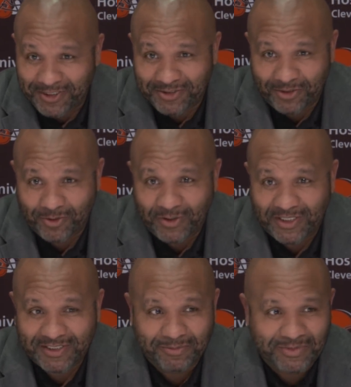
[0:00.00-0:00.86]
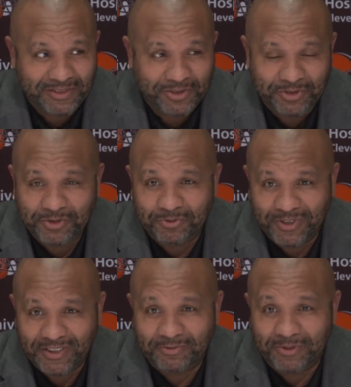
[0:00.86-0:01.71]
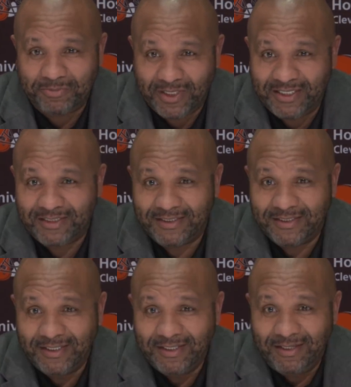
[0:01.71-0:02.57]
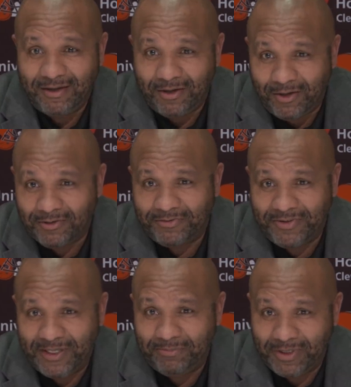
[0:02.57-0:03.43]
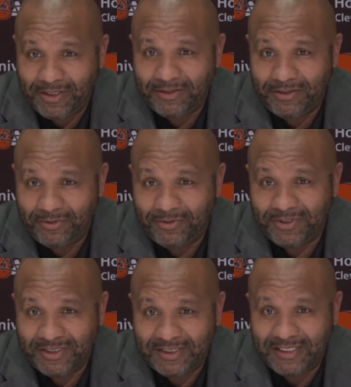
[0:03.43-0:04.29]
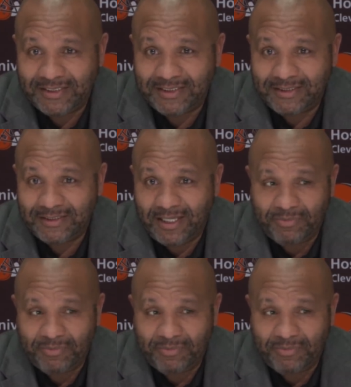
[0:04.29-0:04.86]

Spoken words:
There's no question. But do you really replace a Hall of Fame player in the organization?